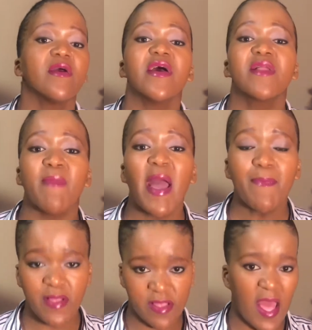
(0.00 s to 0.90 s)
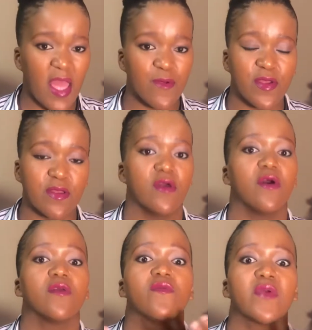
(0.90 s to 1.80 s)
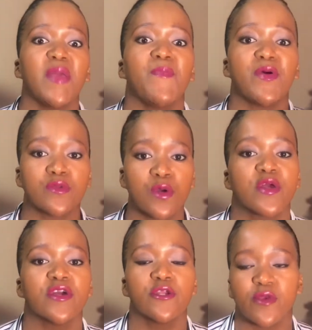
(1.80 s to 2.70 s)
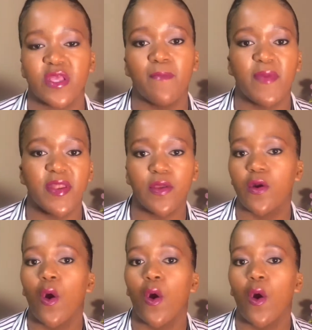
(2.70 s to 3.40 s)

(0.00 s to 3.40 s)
It might be tiring to keep on talking to somebody